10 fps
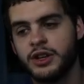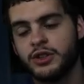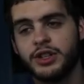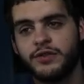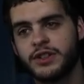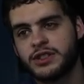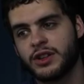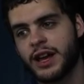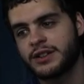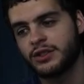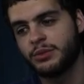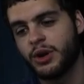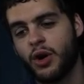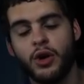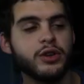Your defense still lacks a little
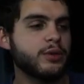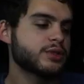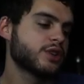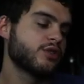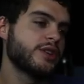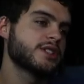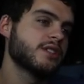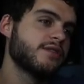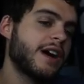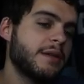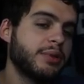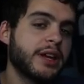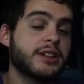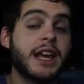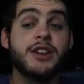bit. All you did was increase five
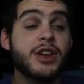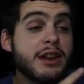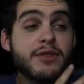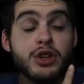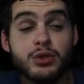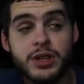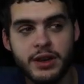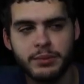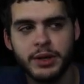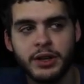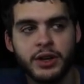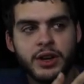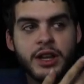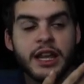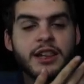players, and you can't even use them.
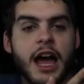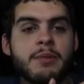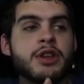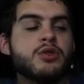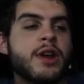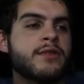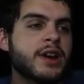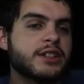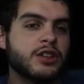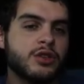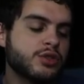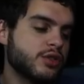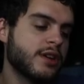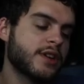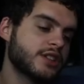Like Lyman, you never get to use or
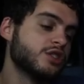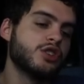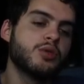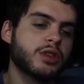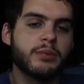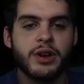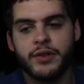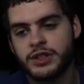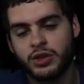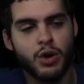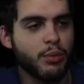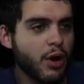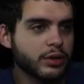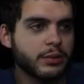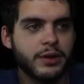you never get to juke with them. You never get to throw a
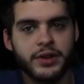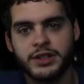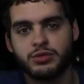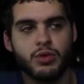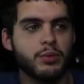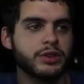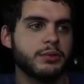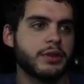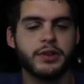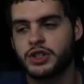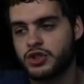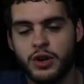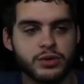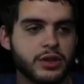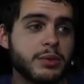ball with them. You never get to run with them. You never get to
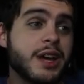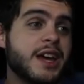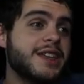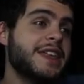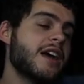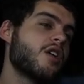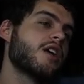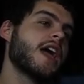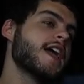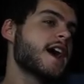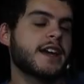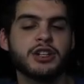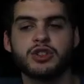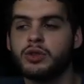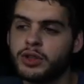truck with them. They are AI
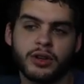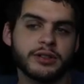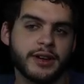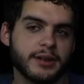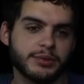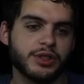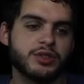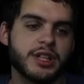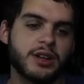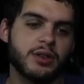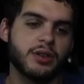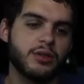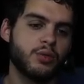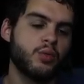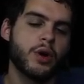controlled at all times. So it's like,
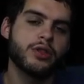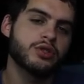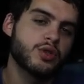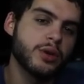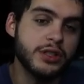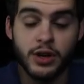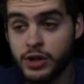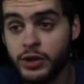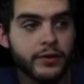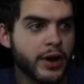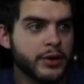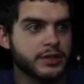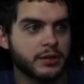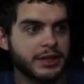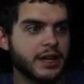where'd those coins go? Because you never
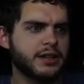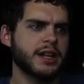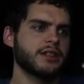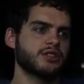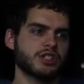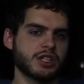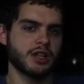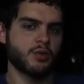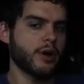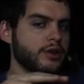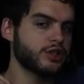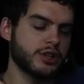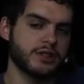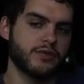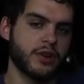noticed them. At the end of the day, they're just they're wearing your
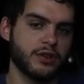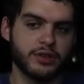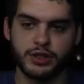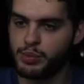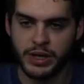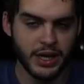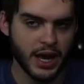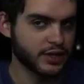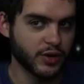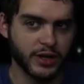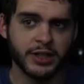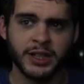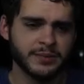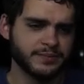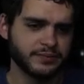jerseys in front of you. They're these big guys, right?
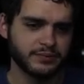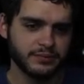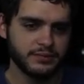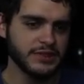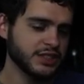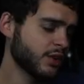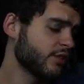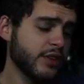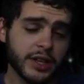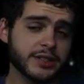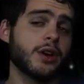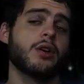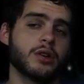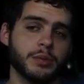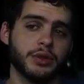So the feeling is
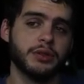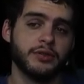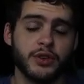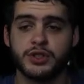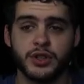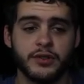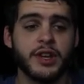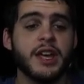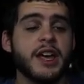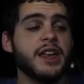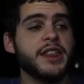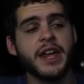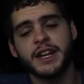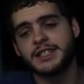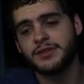horrible. First off,
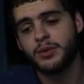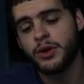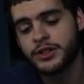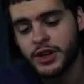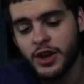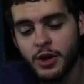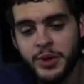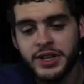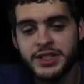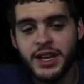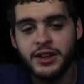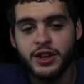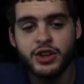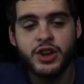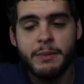then it gets even worse because then
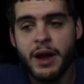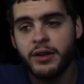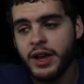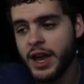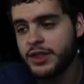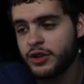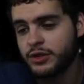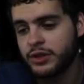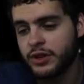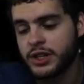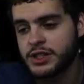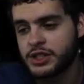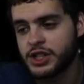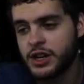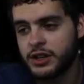you come out and they're they're insta
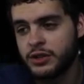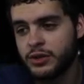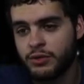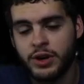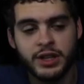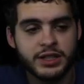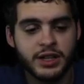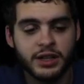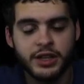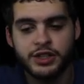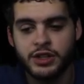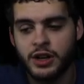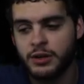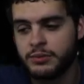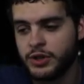shedding you. They're running these glitch,
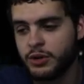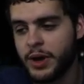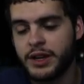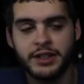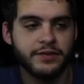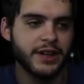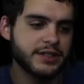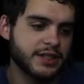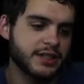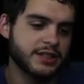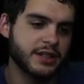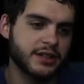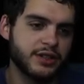um, you know, meta defenses.